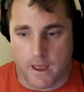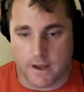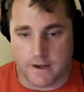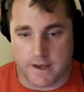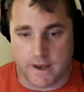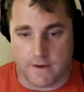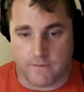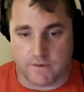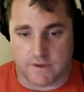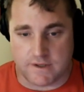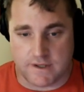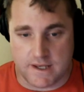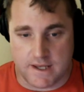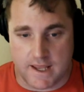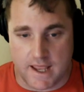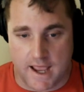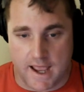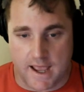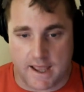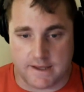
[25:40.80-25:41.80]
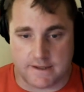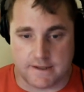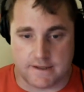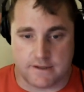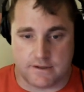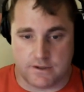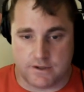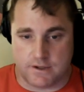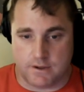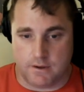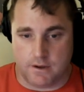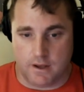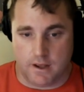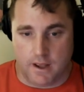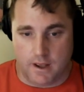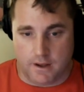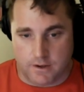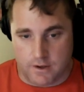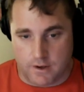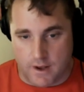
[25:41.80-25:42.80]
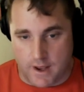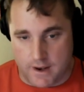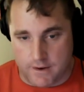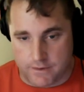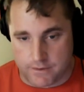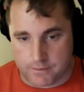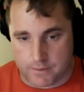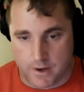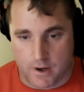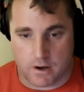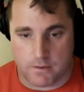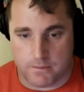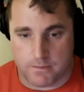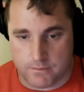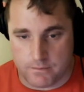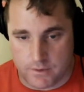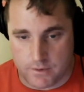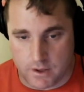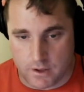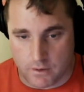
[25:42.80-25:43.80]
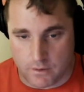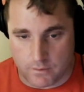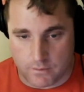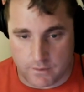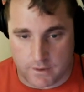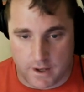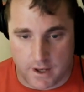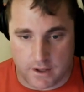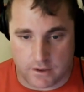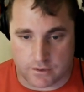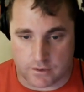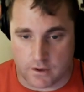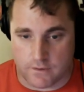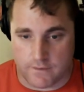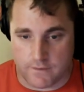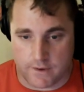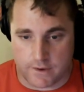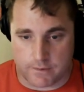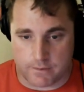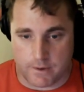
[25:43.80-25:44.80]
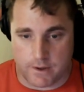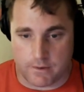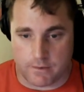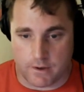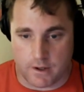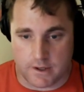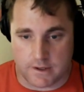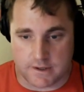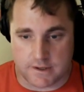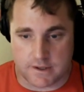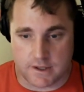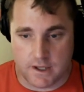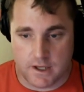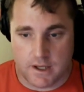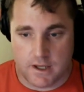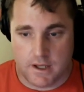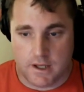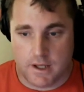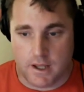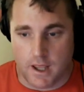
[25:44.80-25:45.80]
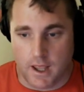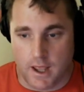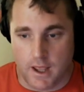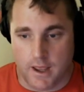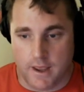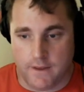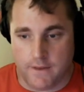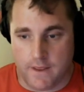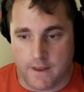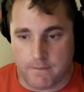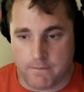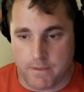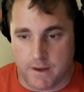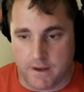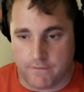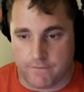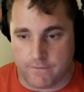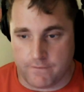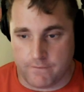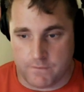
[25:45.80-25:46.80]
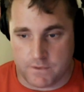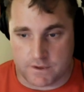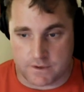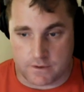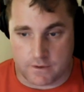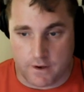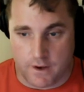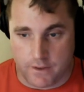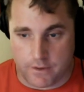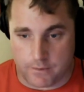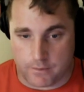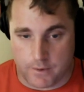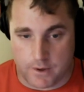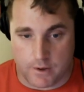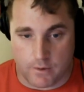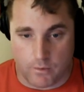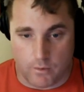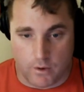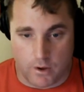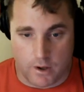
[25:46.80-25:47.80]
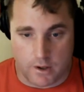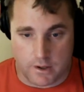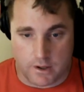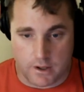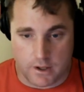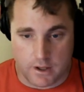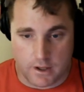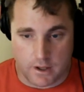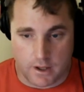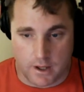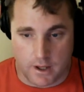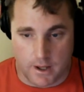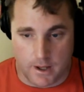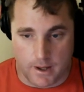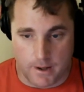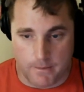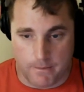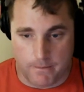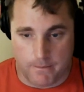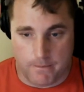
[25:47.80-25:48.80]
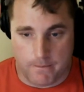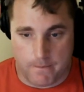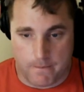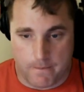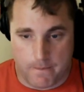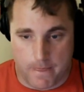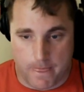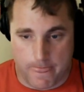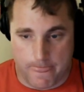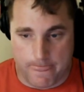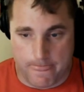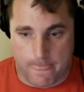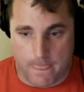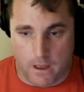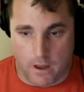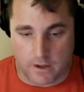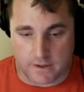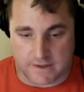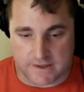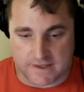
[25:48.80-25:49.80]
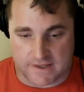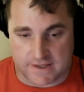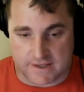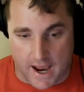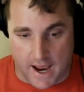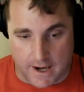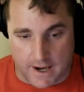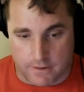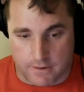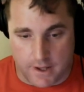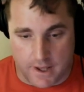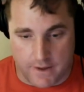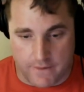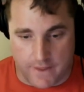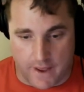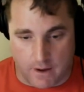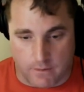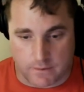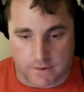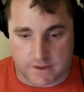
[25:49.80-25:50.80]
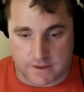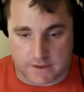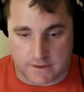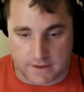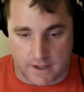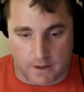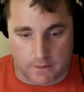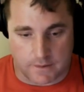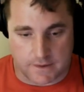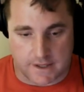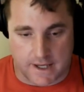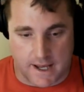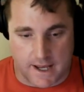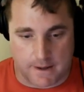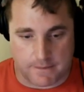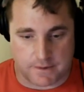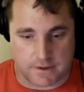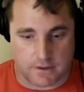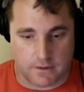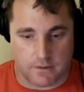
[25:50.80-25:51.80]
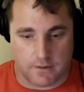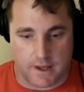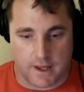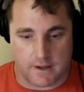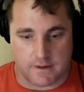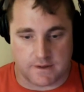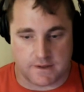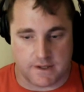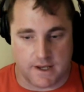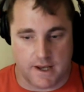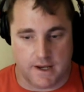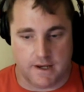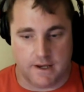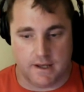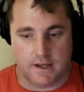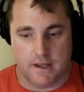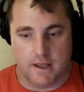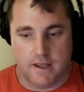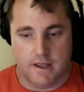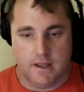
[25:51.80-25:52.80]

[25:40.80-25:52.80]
Davis Diaz, had three R, you know, drove in three runs, and they beat Missouri 3-1 on Saturday. That was absolutely outstanding.